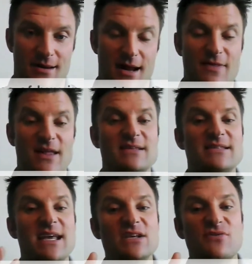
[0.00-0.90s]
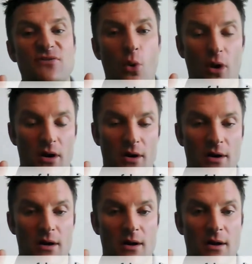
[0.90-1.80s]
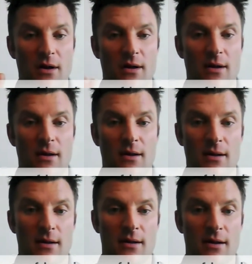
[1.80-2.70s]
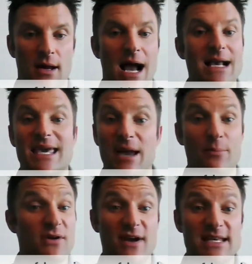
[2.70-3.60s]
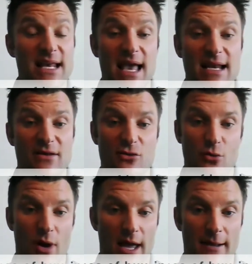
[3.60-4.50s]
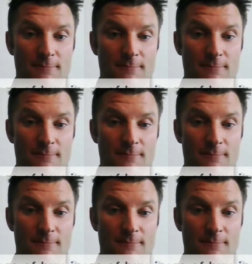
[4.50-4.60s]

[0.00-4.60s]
And then stage 4, I can't believe I did it any other way.